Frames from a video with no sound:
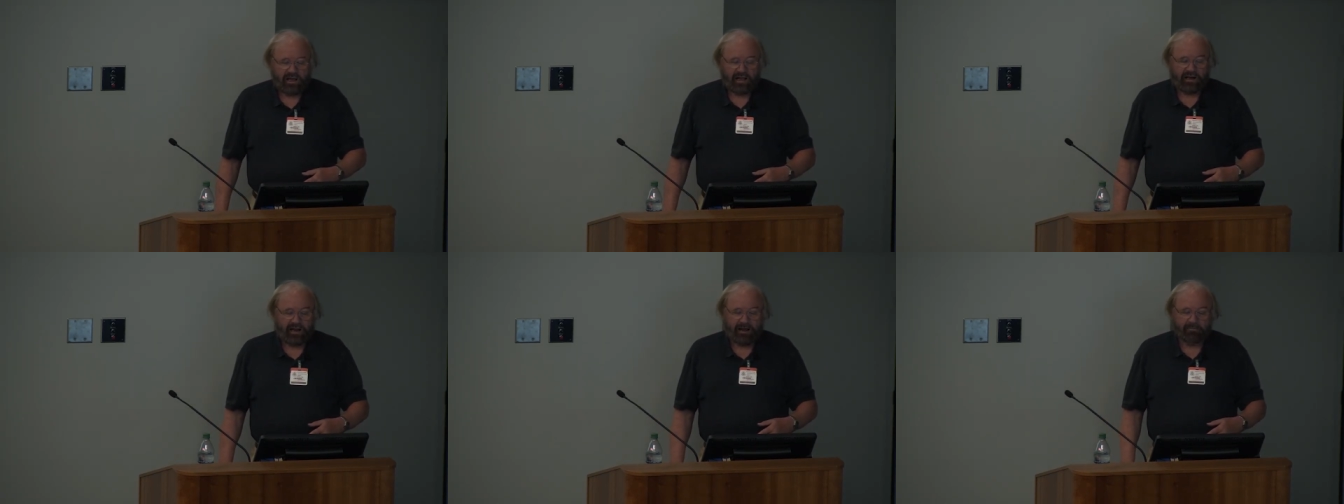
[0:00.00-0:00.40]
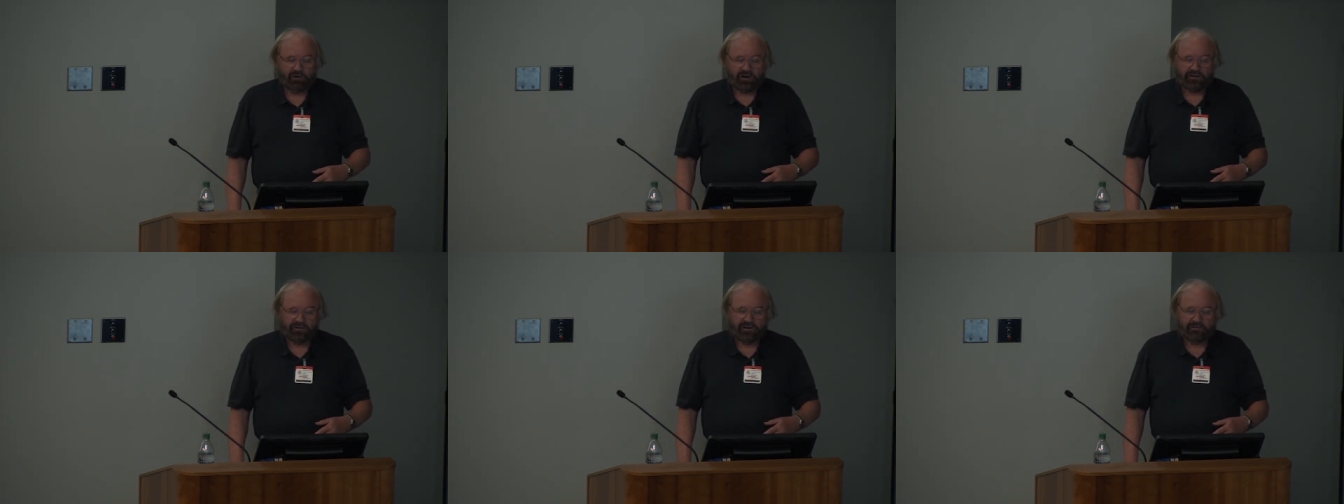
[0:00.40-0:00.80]

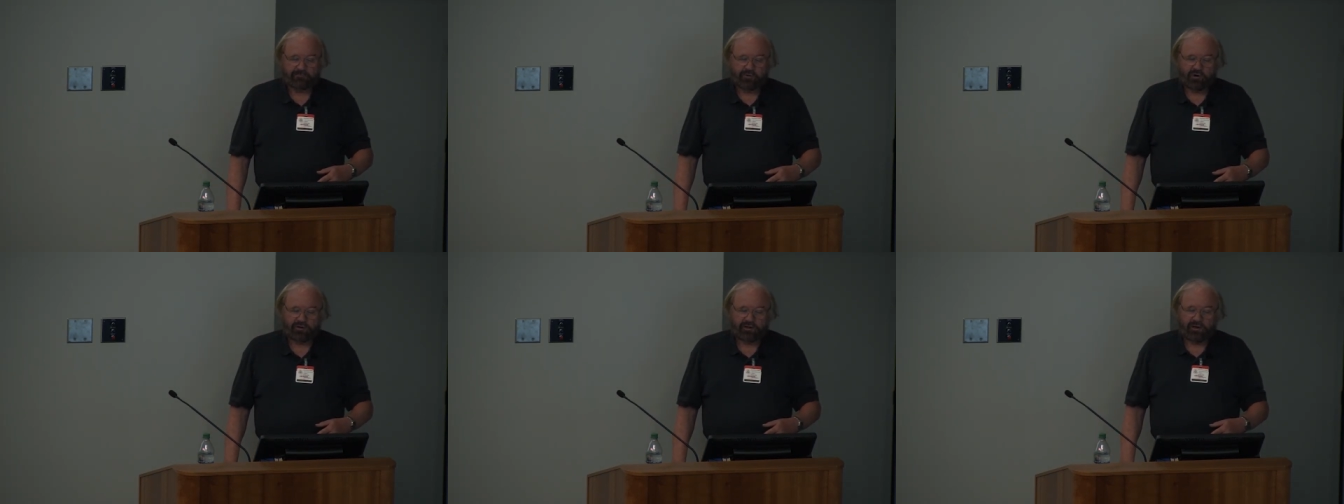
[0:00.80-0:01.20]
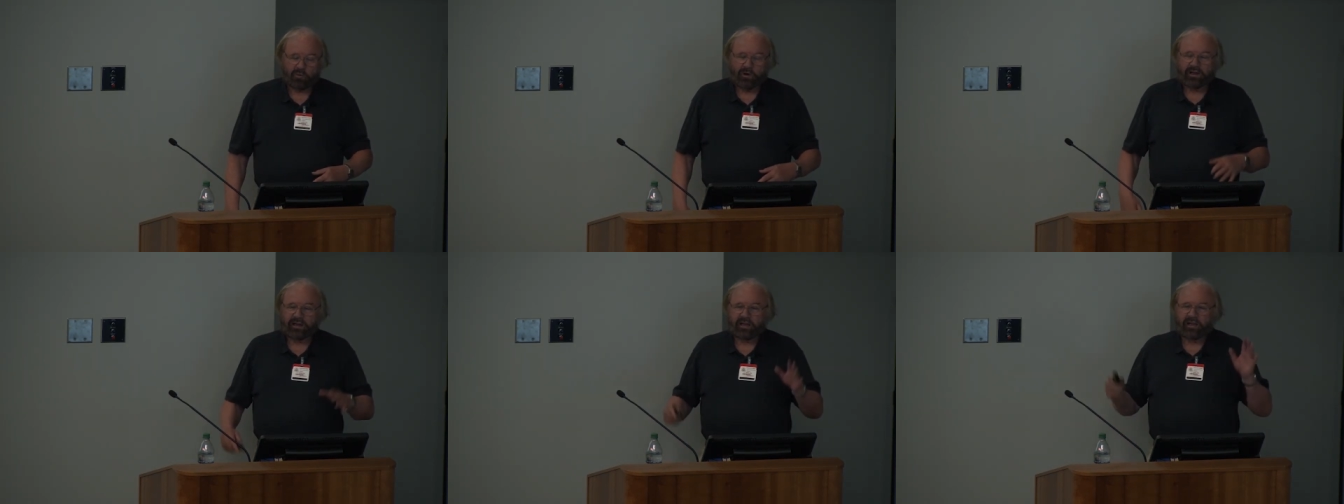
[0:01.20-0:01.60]
Elaborated input,
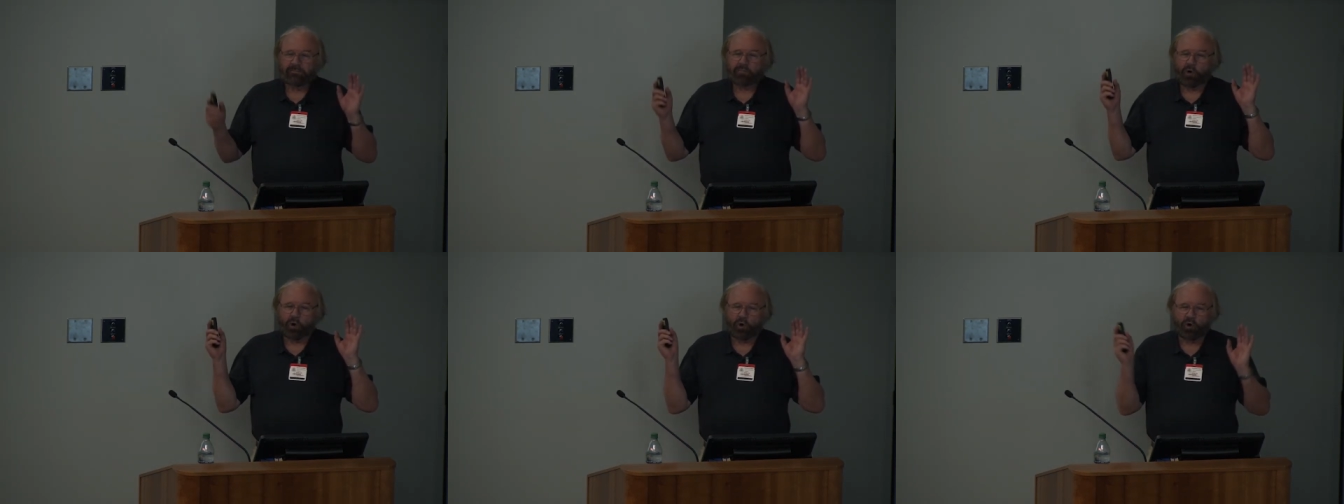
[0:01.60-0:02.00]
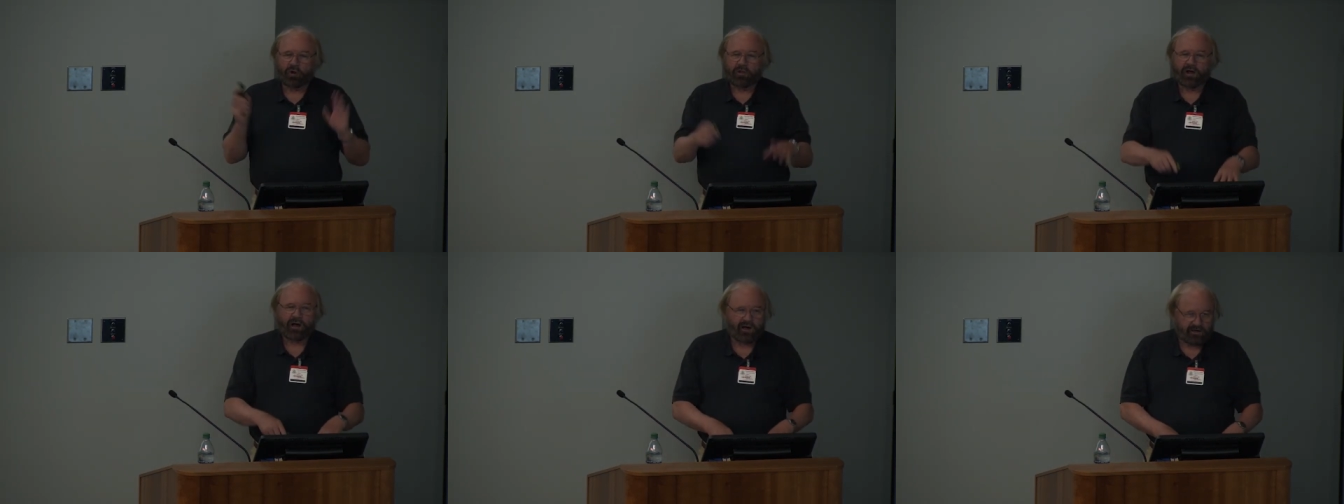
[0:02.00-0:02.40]
we keep all
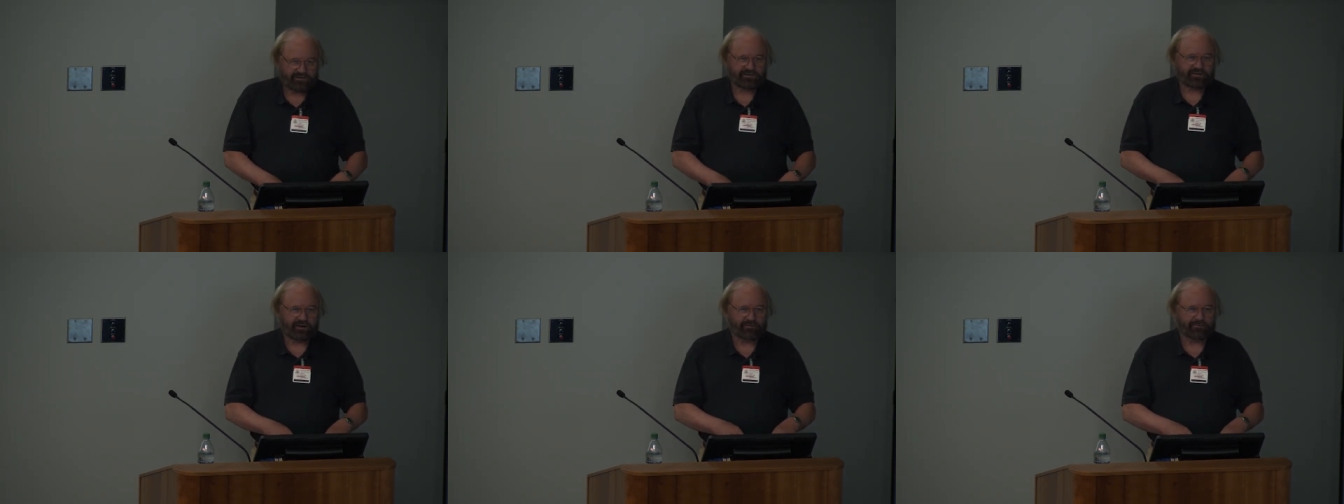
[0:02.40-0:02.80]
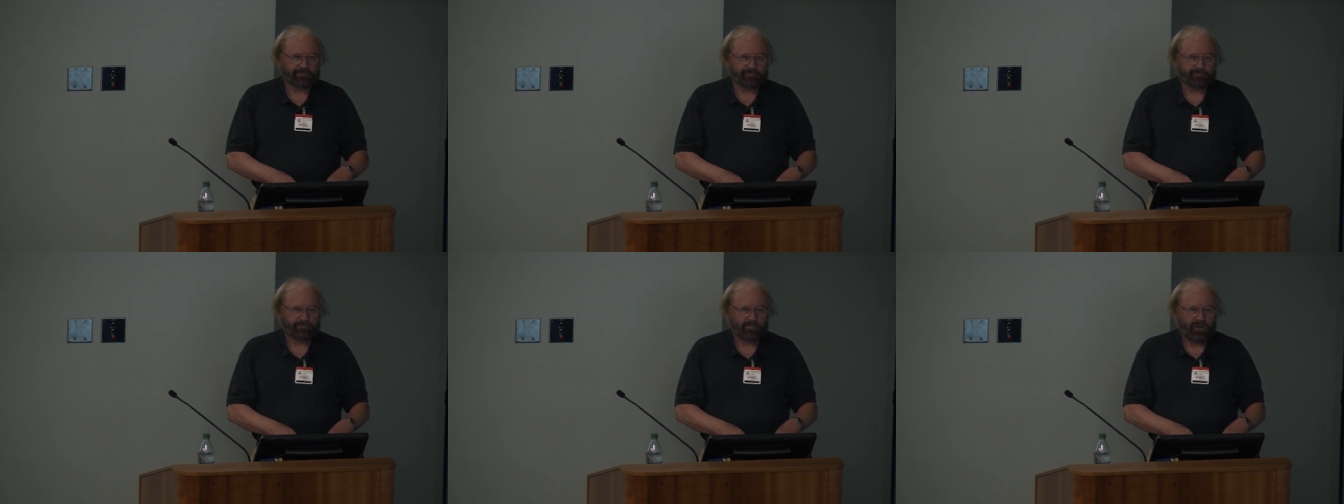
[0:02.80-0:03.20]
the hard stuff.